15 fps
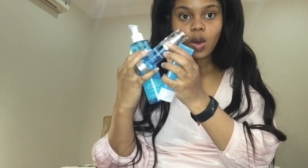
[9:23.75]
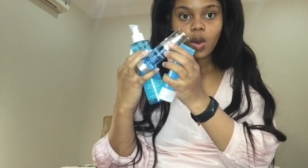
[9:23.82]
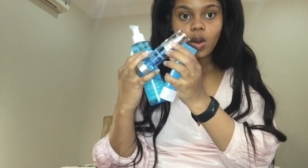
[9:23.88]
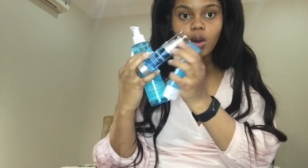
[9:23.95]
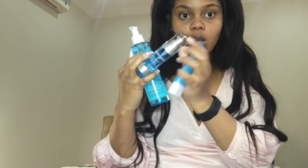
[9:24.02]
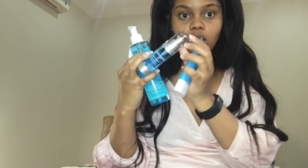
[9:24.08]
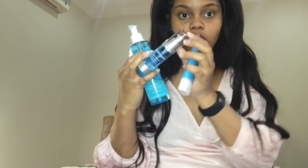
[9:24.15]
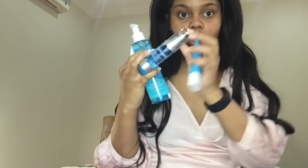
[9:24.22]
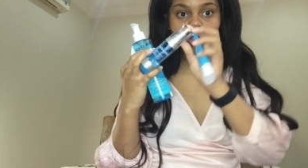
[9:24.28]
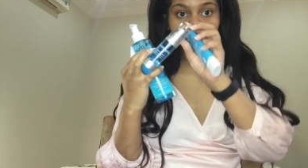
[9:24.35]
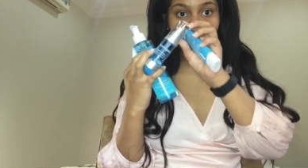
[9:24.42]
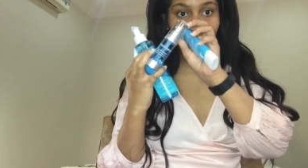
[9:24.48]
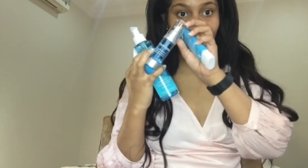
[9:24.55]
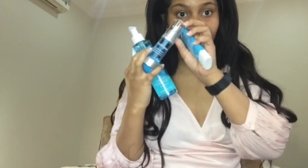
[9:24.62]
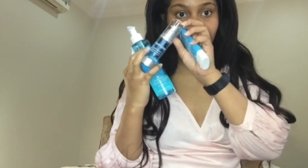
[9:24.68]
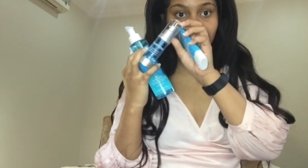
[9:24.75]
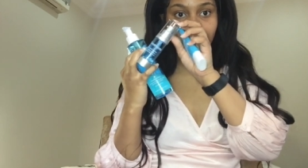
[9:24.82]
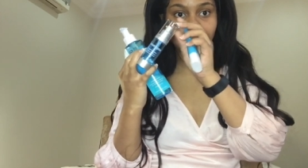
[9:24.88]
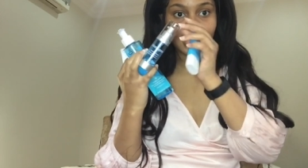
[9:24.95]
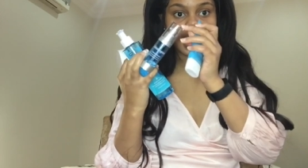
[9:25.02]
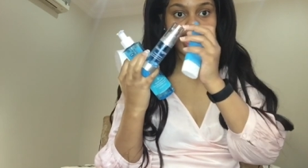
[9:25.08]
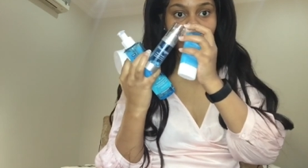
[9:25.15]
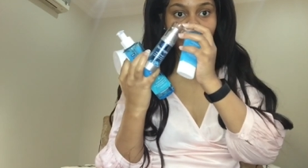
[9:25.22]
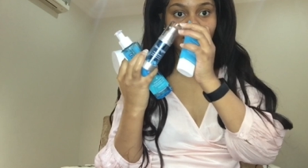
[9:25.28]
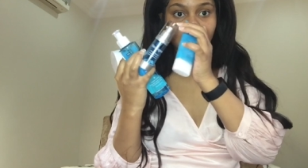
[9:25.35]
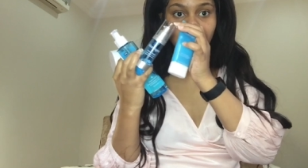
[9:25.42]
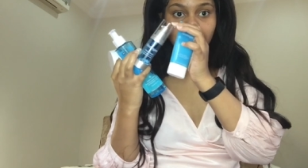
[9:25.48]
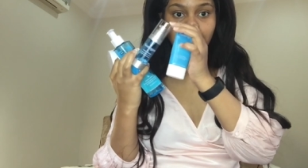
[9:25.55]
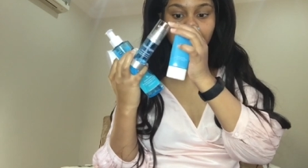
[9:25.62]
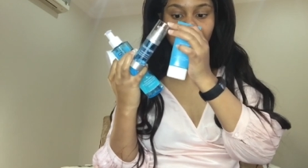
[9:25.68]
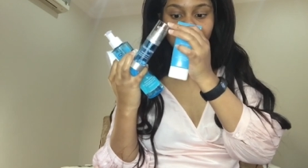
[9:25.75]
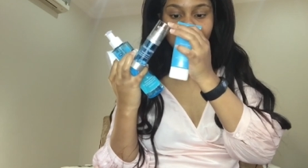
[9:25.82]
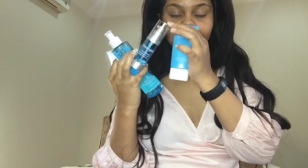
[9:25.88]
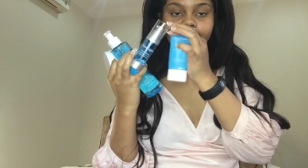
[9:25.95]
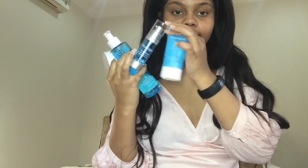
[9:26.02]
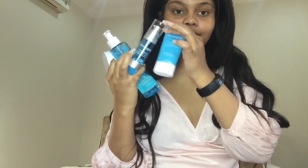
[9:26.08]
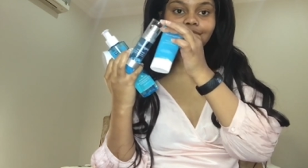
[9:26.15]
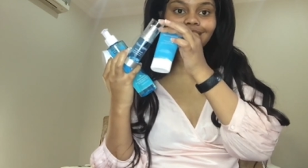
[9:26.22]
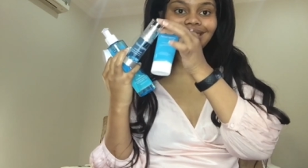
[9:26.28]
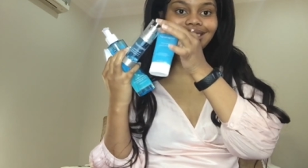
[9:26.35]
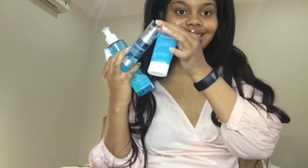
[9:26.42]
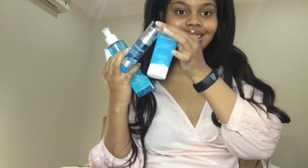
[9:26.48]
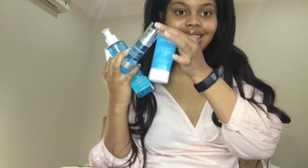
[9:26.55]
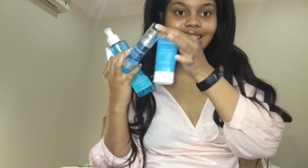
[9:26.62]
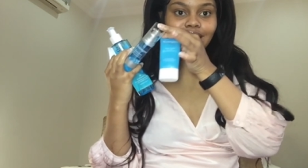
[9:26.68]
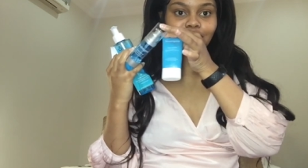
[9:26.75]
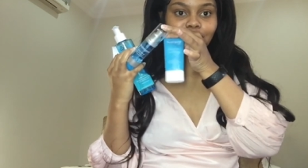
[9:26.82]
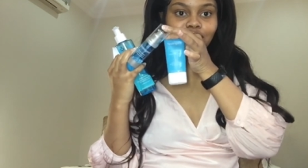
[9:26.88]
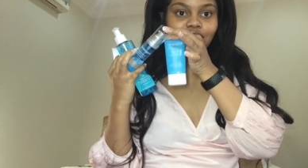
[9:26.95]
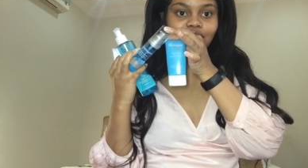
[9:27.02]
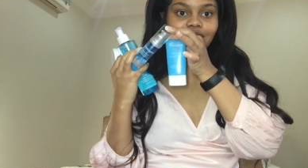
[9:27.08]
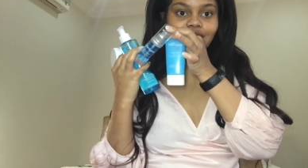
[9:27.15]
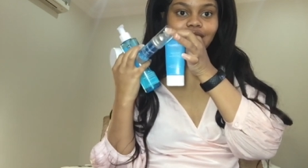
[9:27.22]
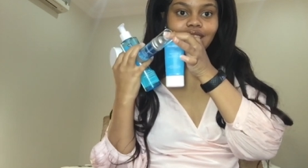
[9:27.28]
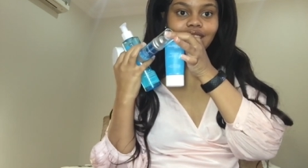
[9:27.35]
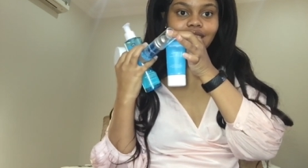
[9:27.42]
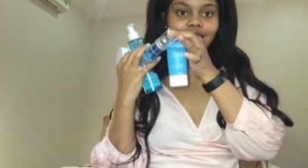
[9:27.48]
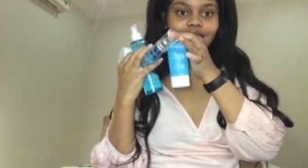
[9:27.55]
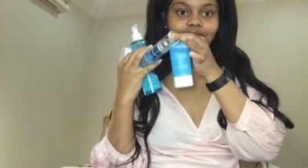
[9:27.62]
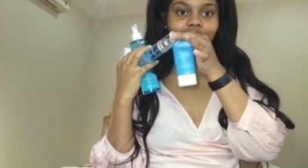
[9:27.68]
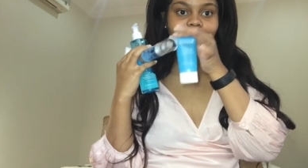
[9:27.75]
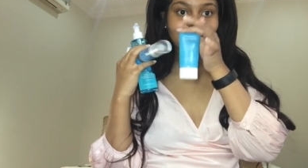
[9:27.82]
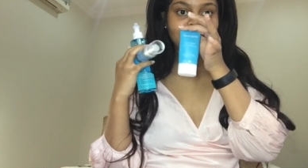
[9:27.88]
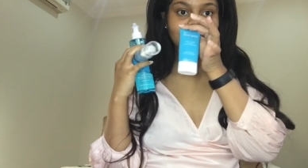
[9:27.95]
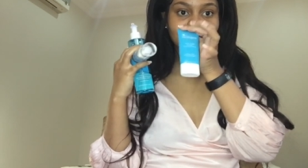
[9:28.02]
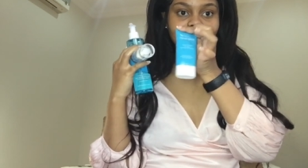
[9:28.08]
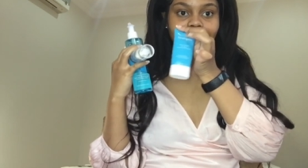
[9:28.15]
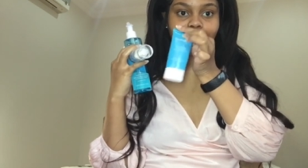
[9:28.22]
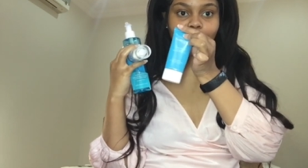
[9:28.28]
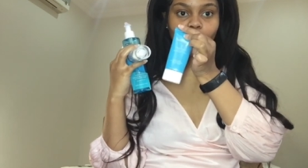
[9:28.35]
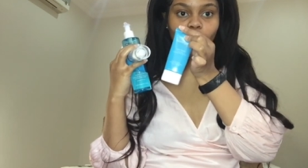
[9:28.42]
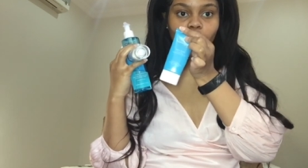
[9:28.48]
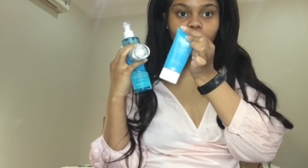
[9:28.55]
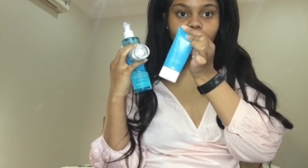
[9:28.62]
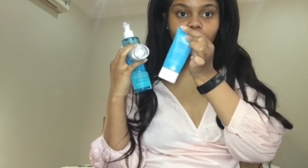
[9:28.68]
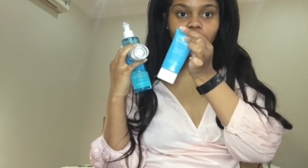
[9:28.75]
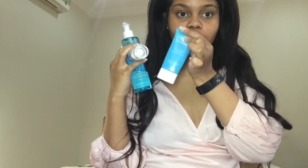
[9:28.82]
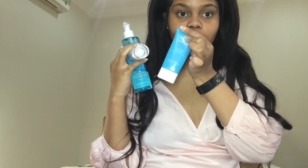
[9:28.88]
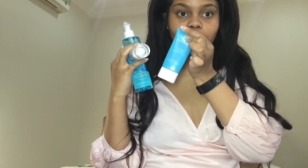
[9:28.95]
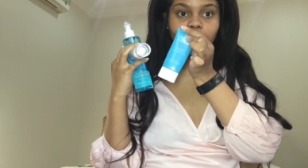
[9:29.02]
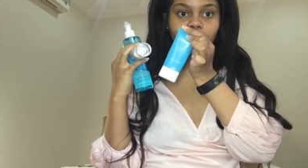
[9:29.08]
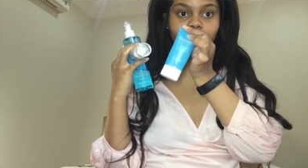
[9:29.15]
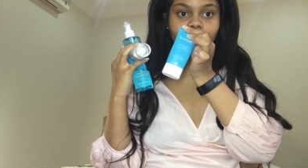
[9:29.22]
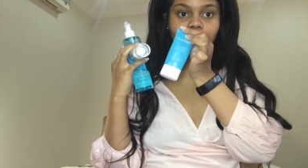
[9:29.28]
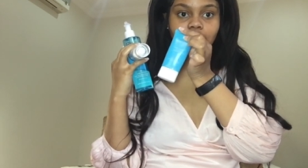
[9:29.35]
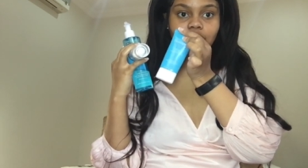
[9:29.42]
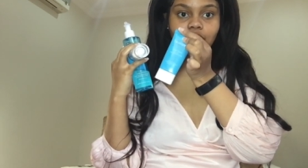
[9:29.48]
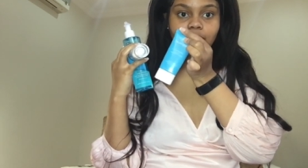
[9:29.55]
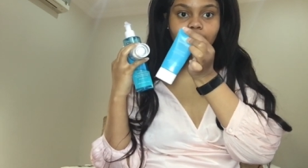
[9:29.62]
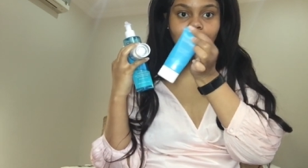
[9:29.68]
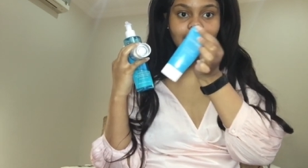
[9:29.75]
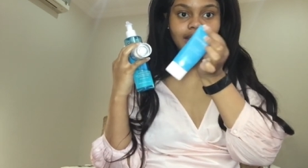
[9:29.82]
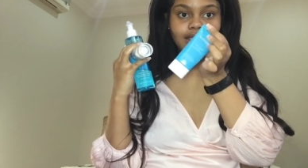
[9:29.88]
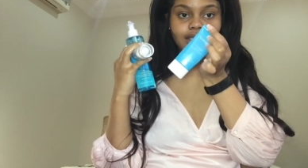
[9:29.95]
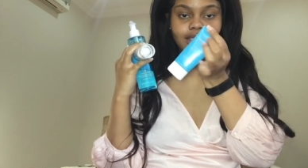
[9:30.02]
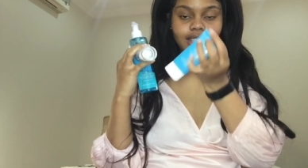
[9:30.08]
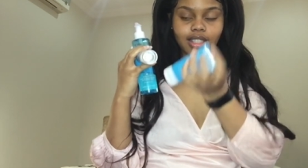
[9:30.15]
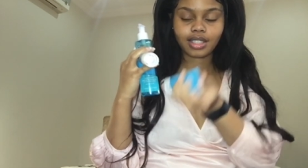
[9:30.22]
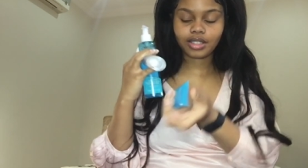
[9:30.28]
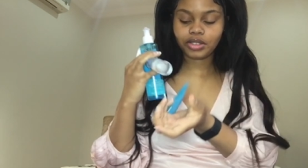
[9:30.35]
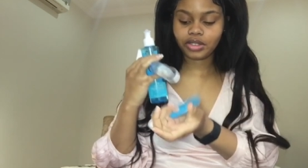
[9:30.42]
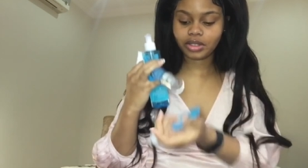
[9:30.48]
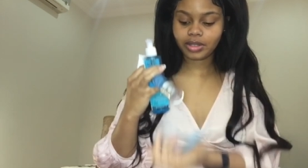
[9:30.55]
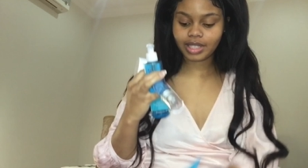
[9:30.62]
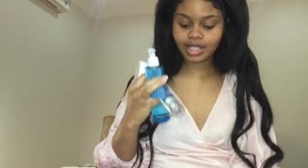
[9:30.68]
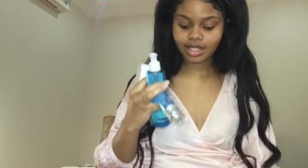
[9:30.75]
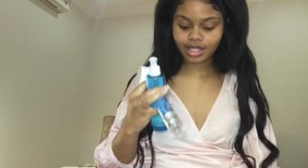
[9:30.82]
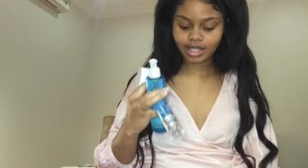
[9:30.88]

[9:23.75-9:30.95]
all oh, neutrogena you see neutrogena should just give me some coins for supporting them and you know what